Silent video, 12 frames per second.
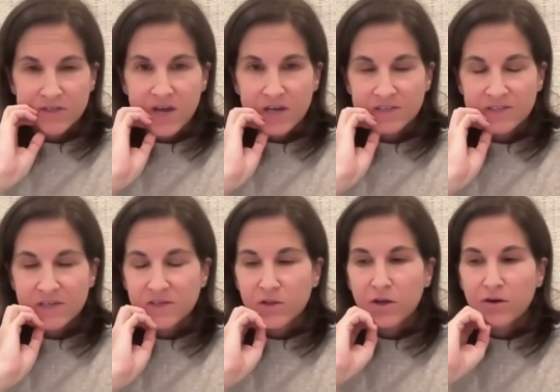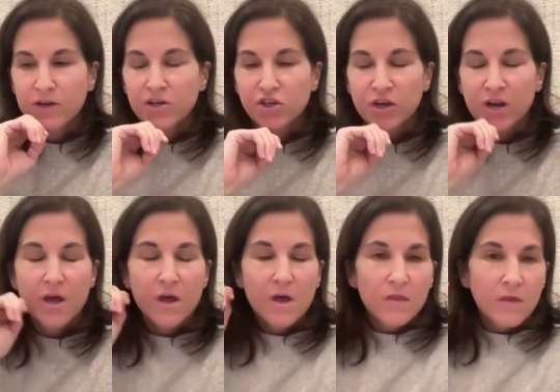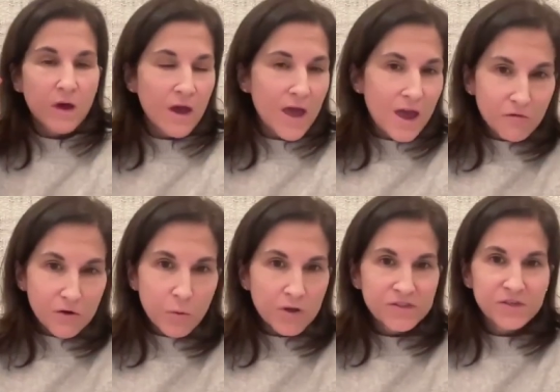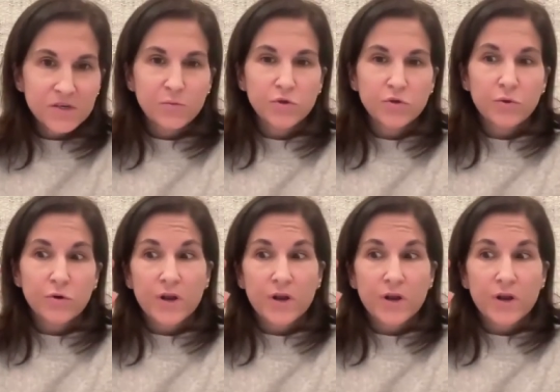yes, as a clarification. Every once in a blue moon,